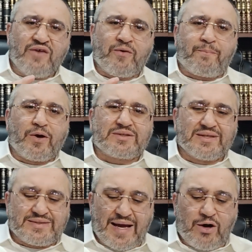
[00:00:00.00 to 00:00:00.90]
if a
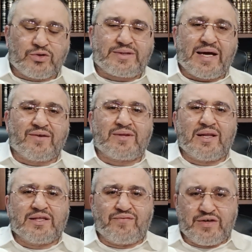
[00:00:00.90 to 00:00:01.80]
person is outside of the
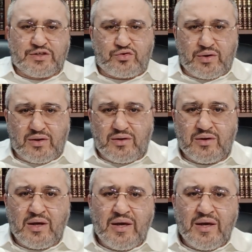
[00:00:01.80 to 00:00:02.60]
land of Israel,